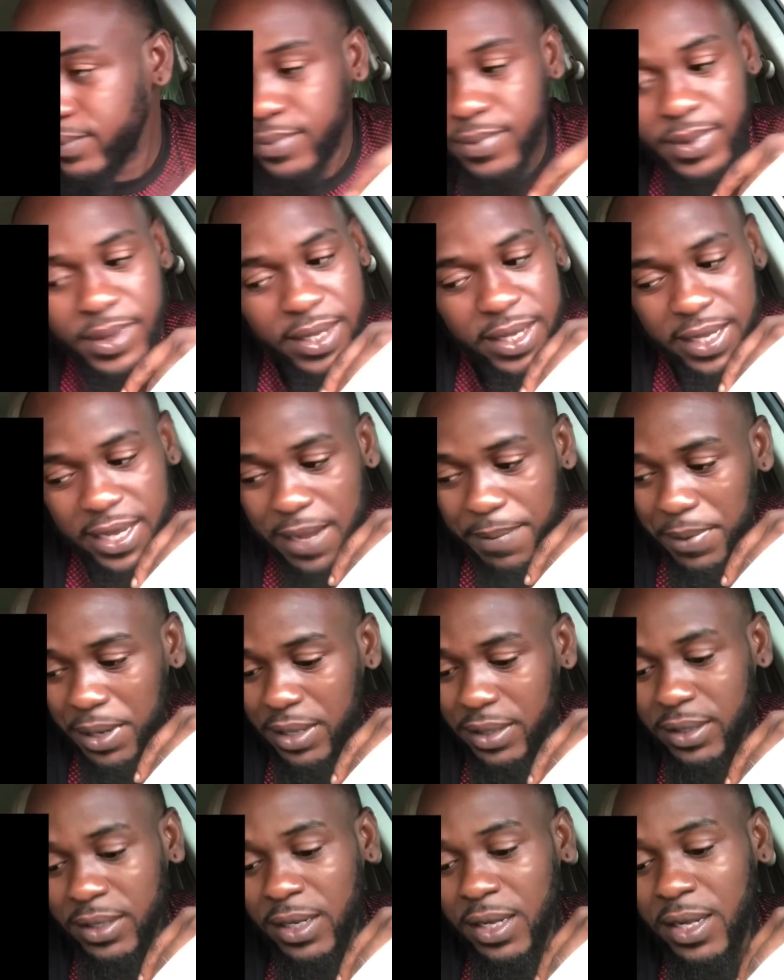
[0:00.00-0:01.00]
Yeah,
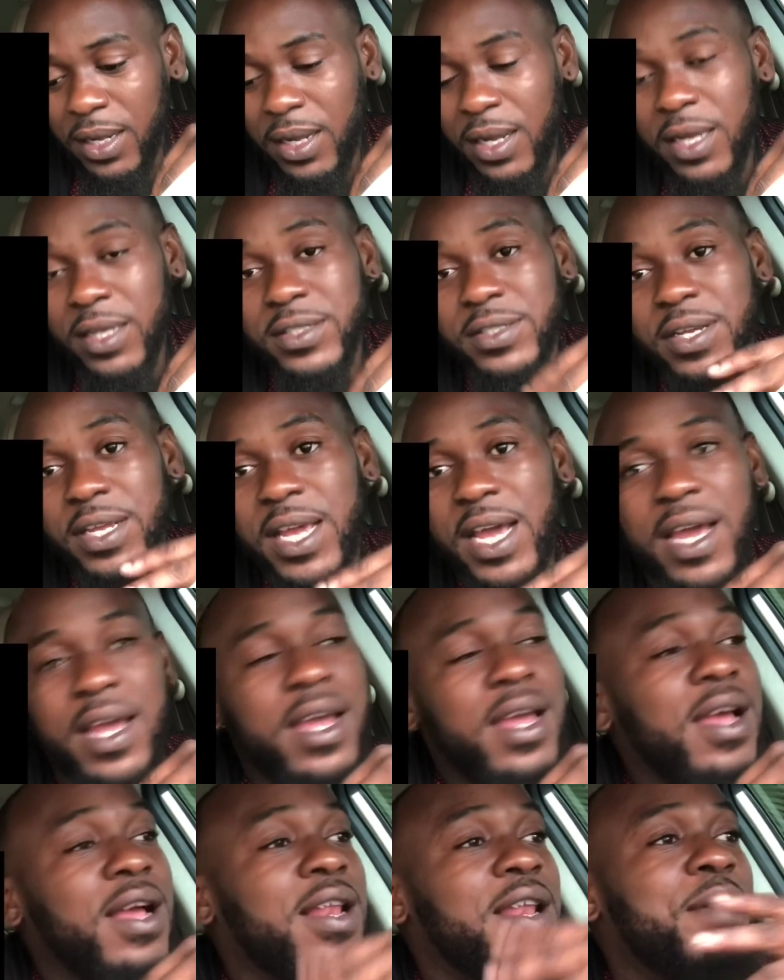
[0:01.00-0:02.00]
man. So, yeah,
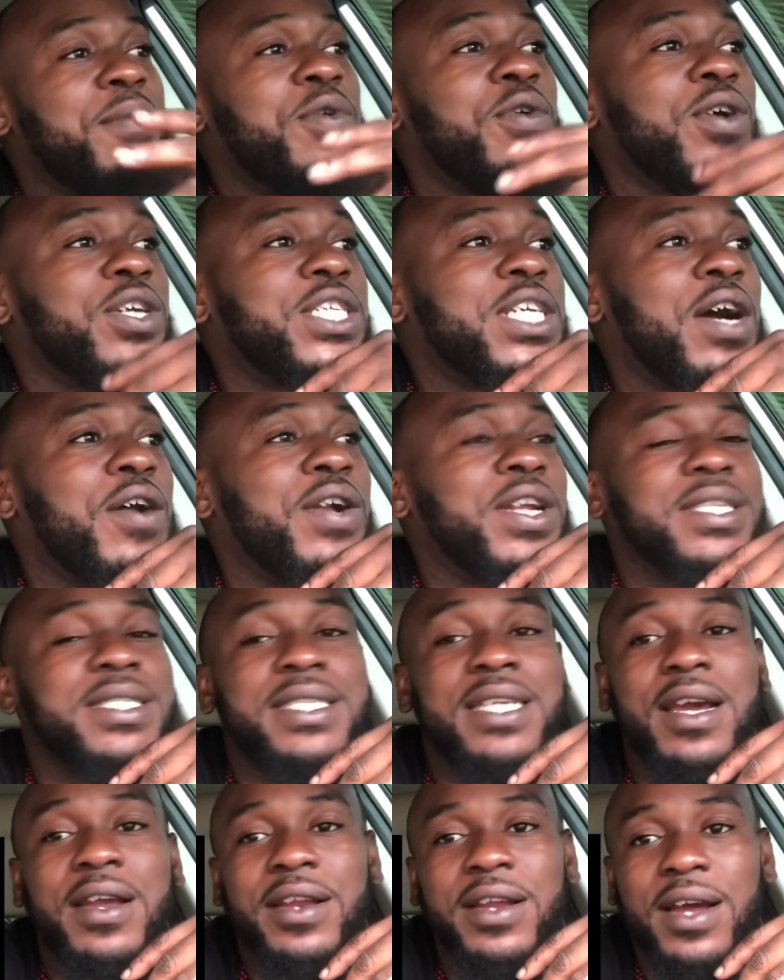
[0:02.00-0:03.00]
let me know what y'all want to
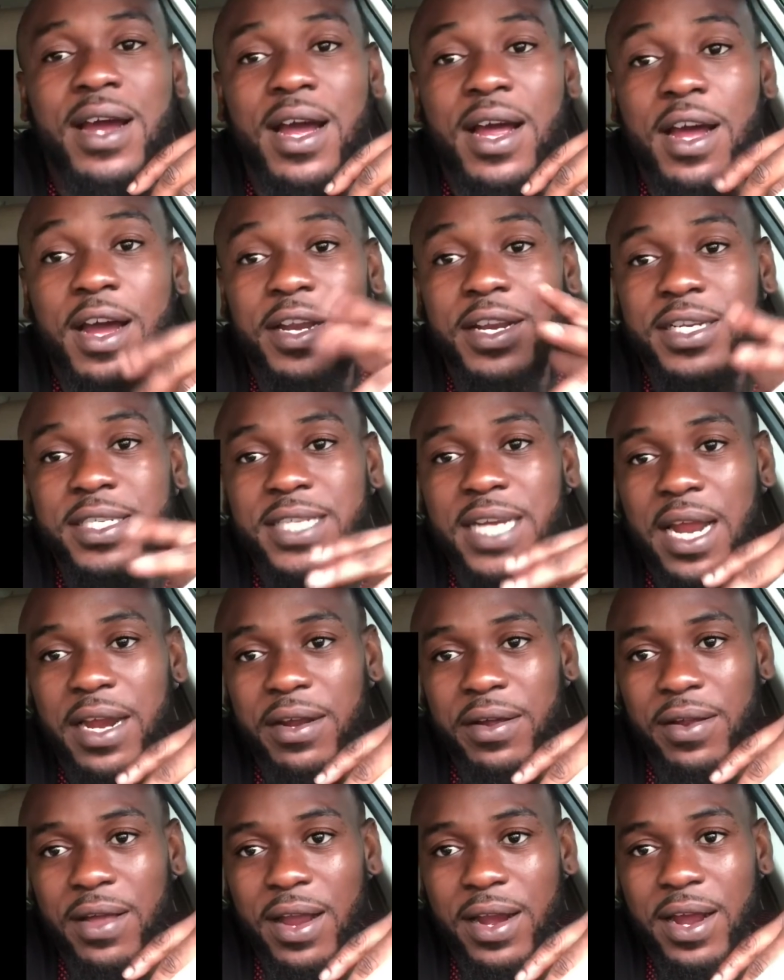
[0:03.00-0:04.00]
see on the
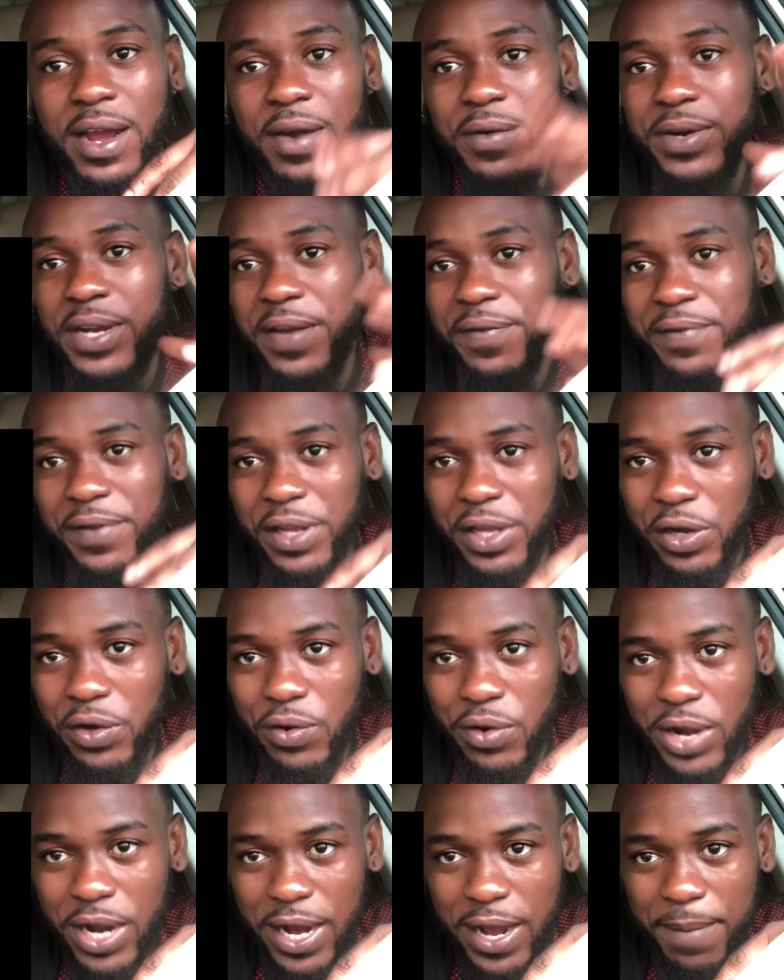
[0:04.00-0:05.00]
channel. And I'll definitely
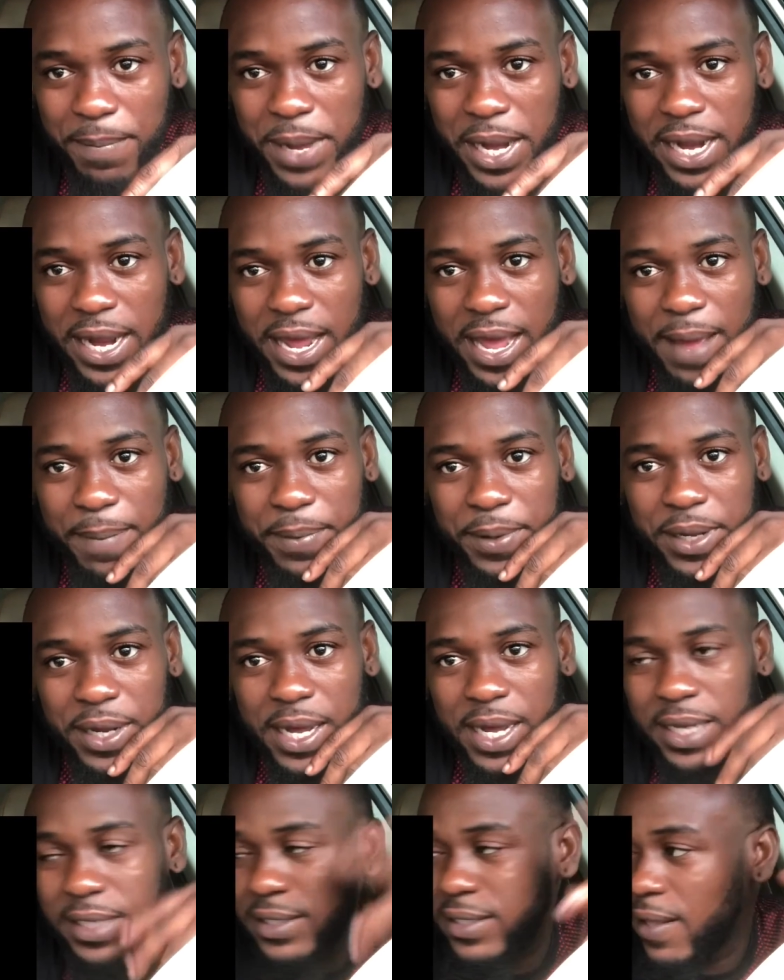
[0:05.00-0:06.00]
go ahead and make it happen,
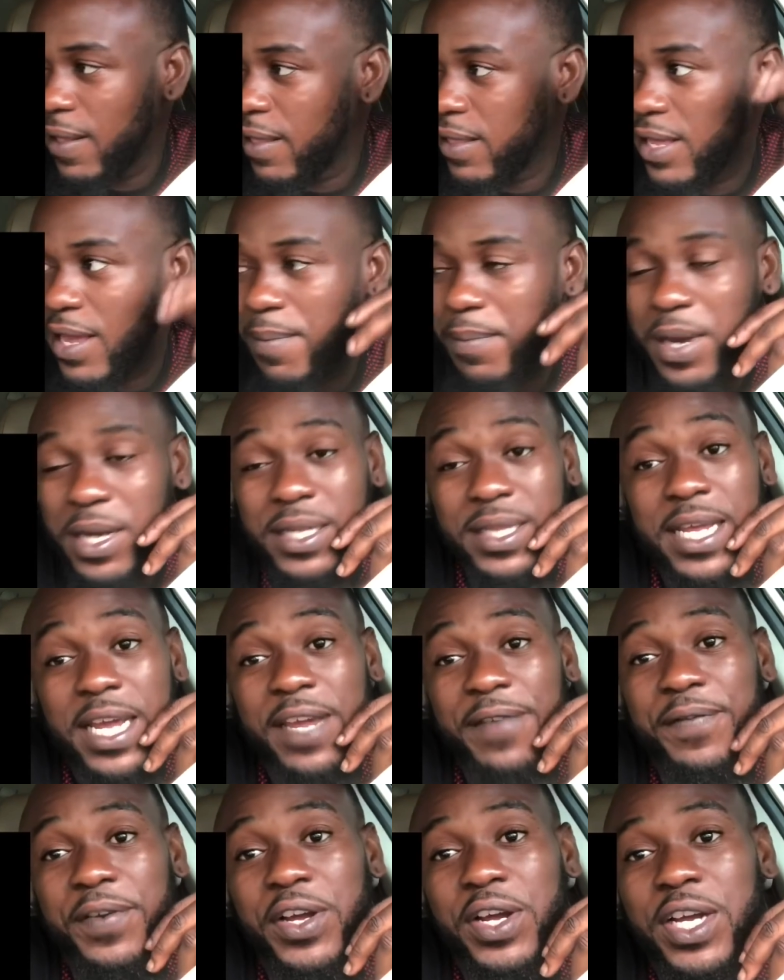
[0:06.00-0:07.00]
guys. Yeah, man, thank
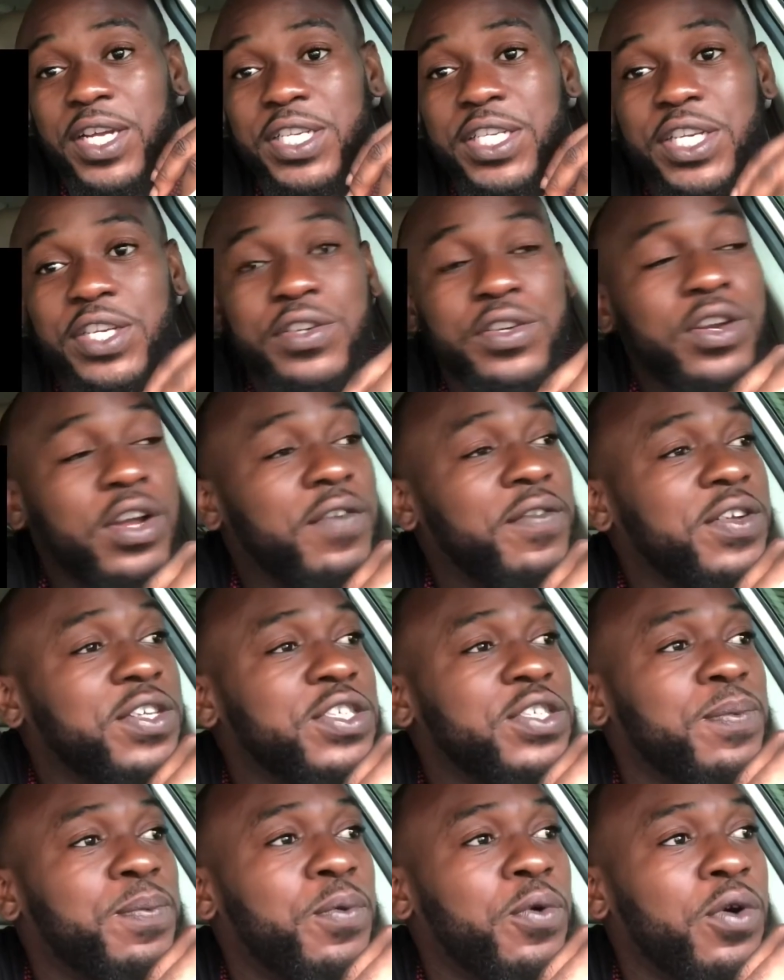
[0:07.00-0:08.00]
you for the continued love and
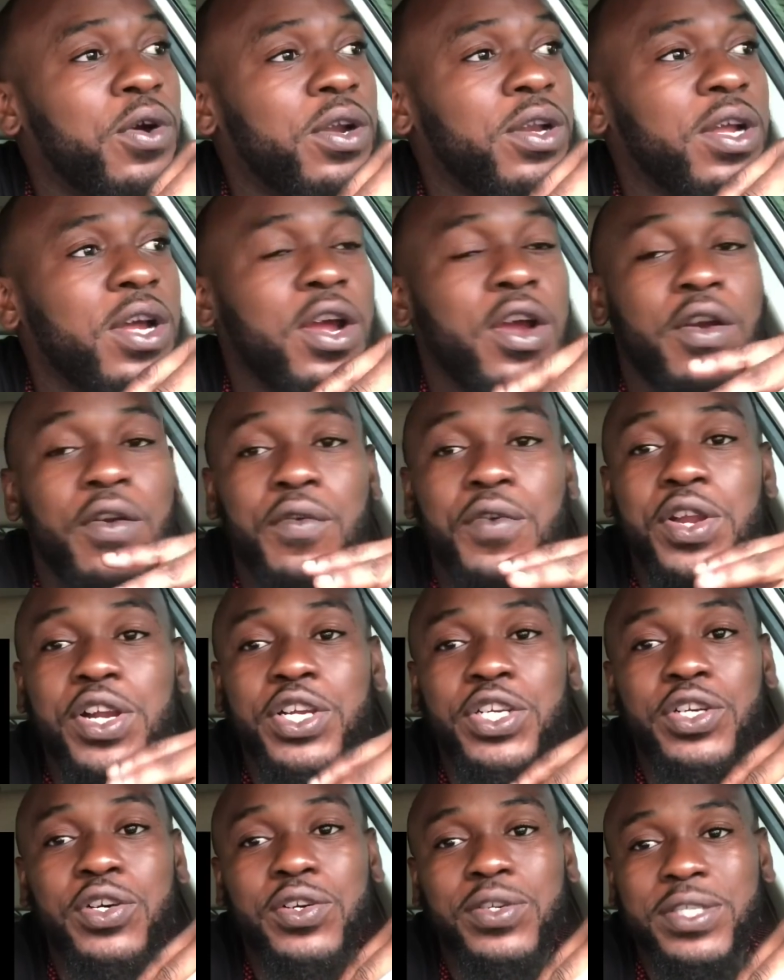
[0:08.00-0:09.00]
support. Real
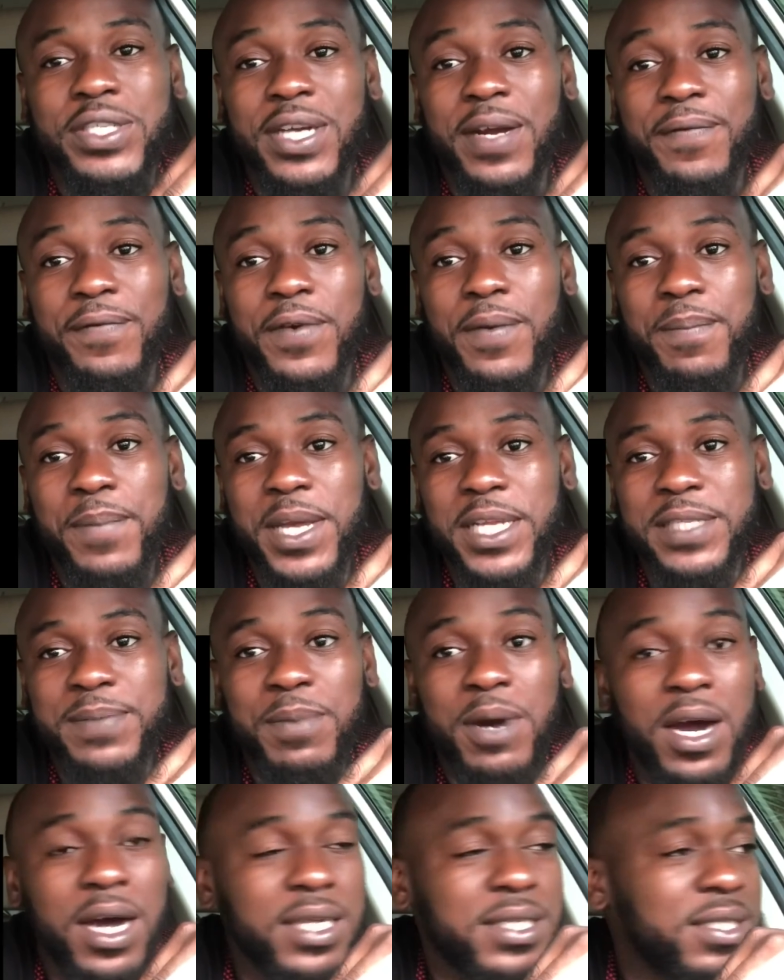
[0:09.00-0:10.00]
dope track from Medz
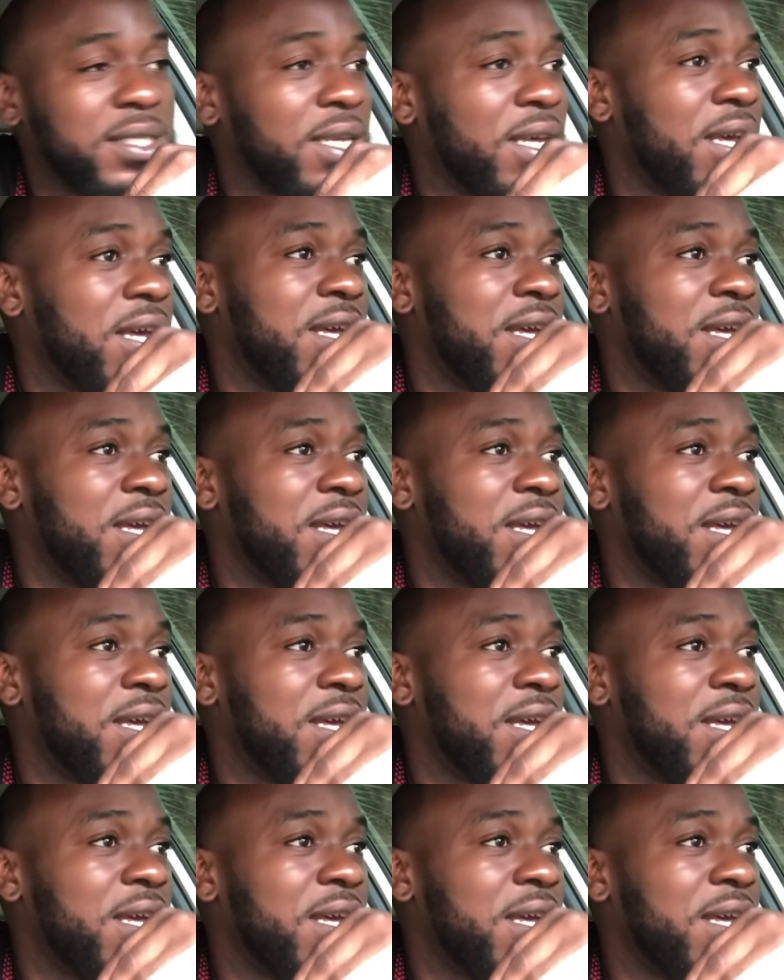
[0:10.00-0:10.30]
Boss.